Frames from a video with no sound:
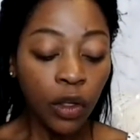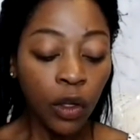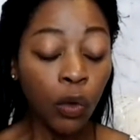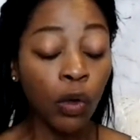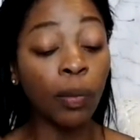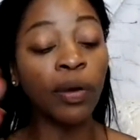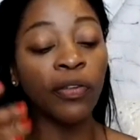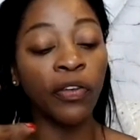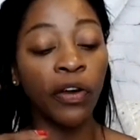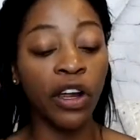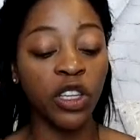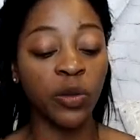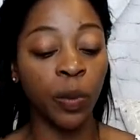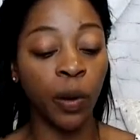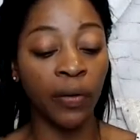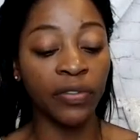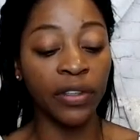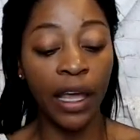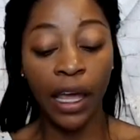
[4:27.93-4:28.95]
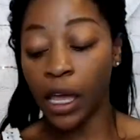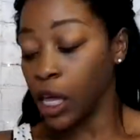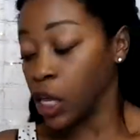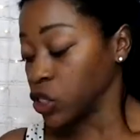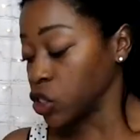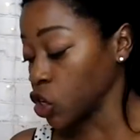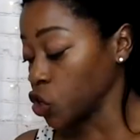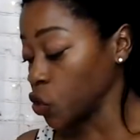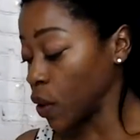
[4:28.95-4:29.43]
Well, before his birthday.
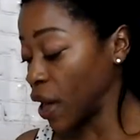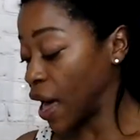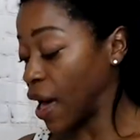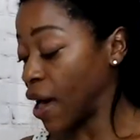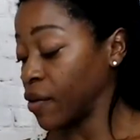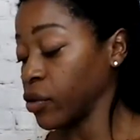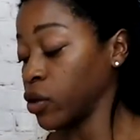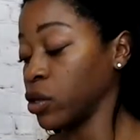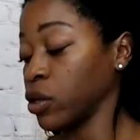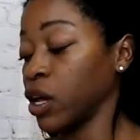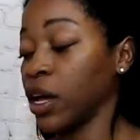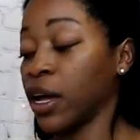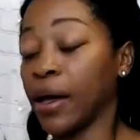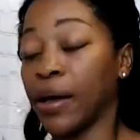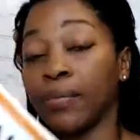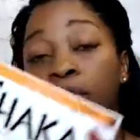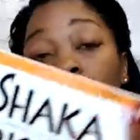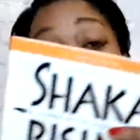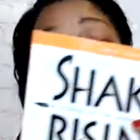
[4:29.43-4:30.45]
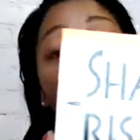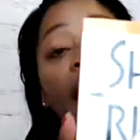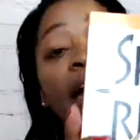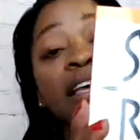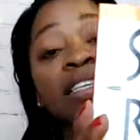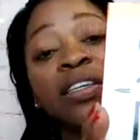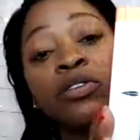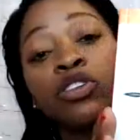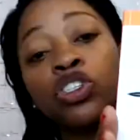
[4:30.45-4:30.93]
So you have um, The
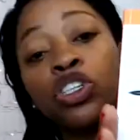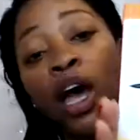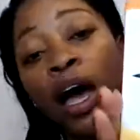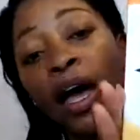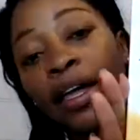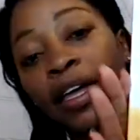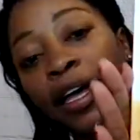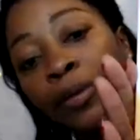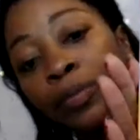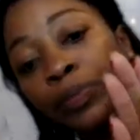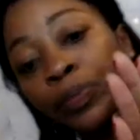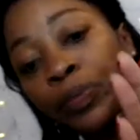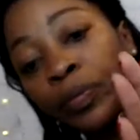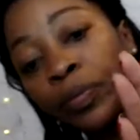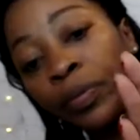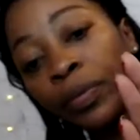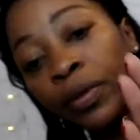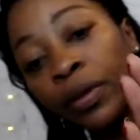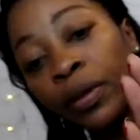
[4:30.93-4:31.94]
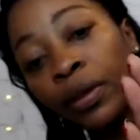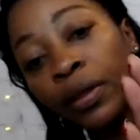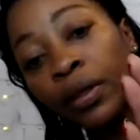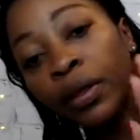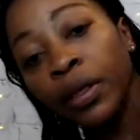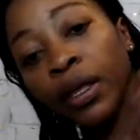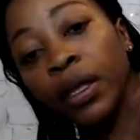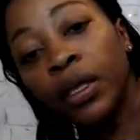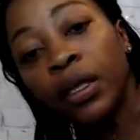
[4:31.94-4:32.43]
Rise of Shaka.
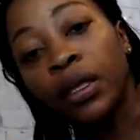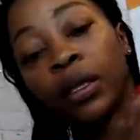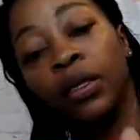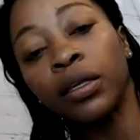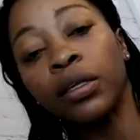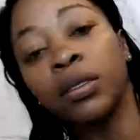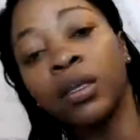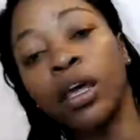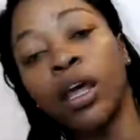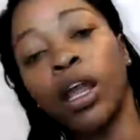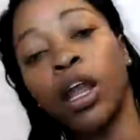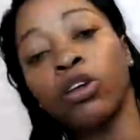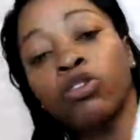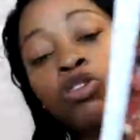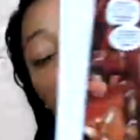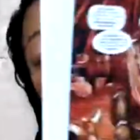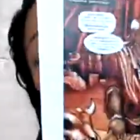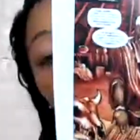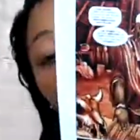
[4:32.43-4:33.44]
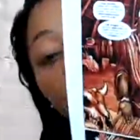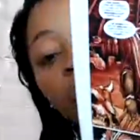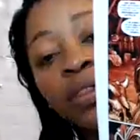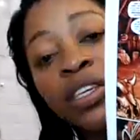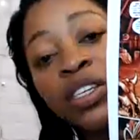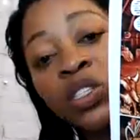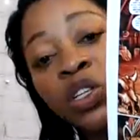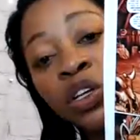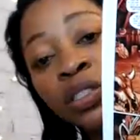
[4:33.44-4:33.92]
And I'll just show you what
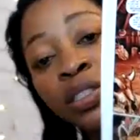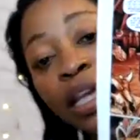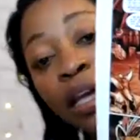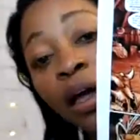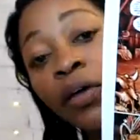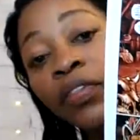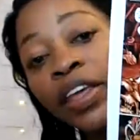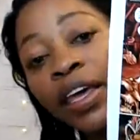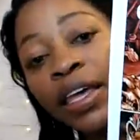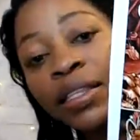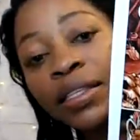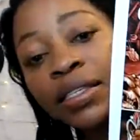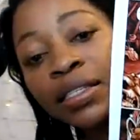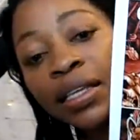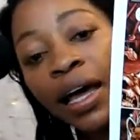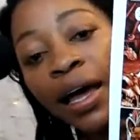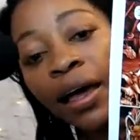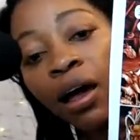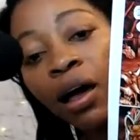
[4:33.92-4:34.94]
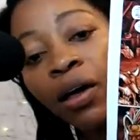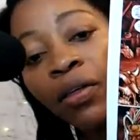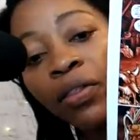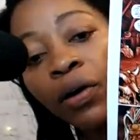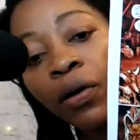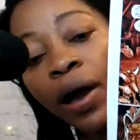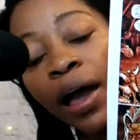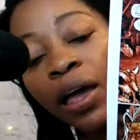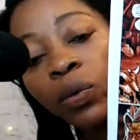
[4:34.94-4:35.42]
this looks like on the inside,
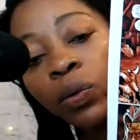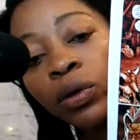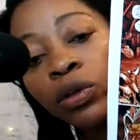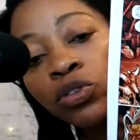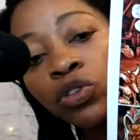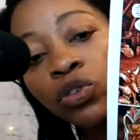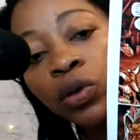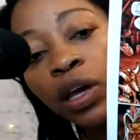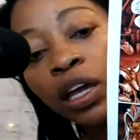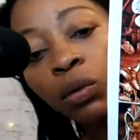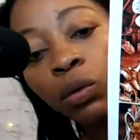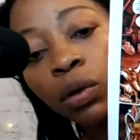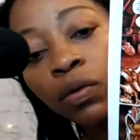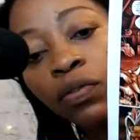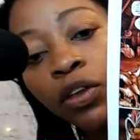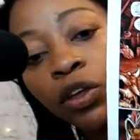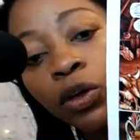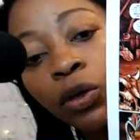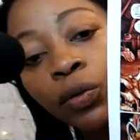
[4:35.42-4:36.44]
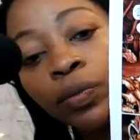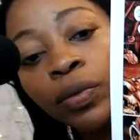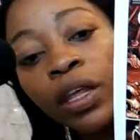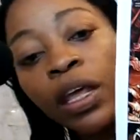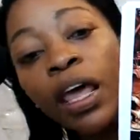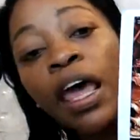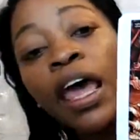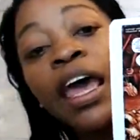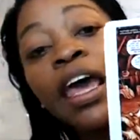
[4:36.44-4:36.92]
although I will do a review.
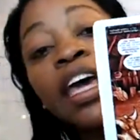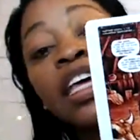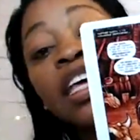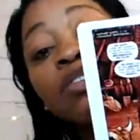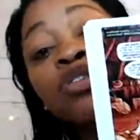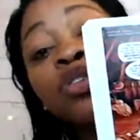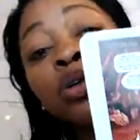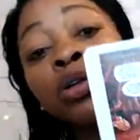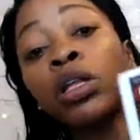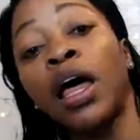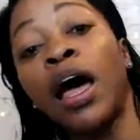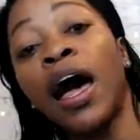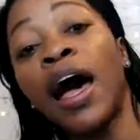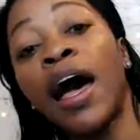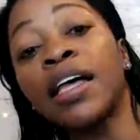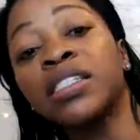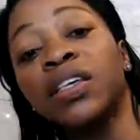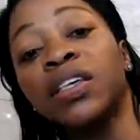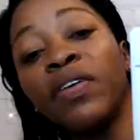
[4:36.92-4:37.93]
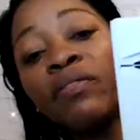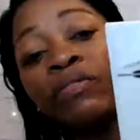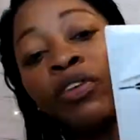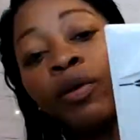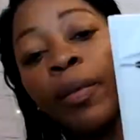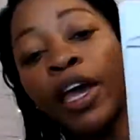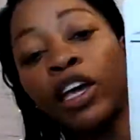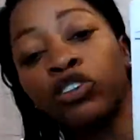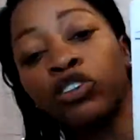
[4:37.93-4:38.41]
It gives you lots of
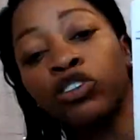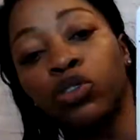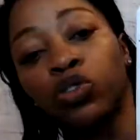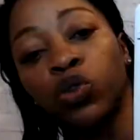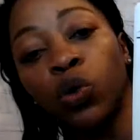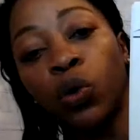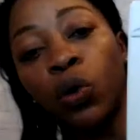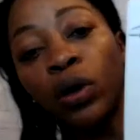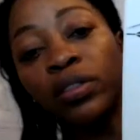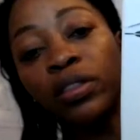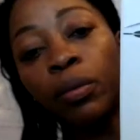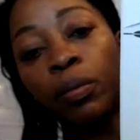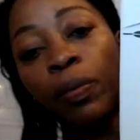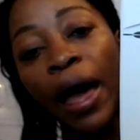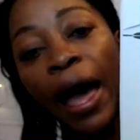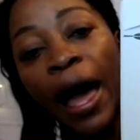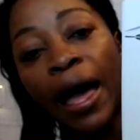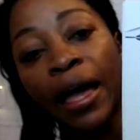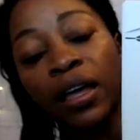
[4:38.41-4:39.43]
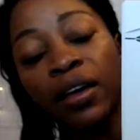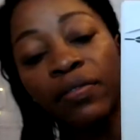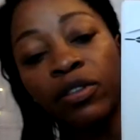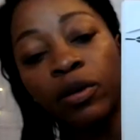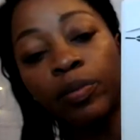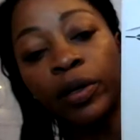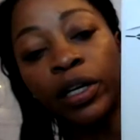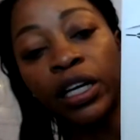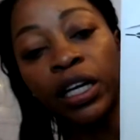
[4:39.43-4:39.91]
information toward the back
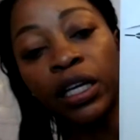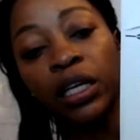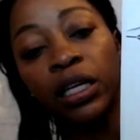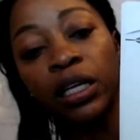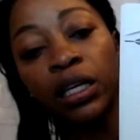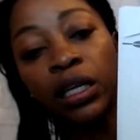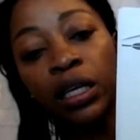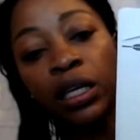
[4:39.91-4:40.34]
of the book.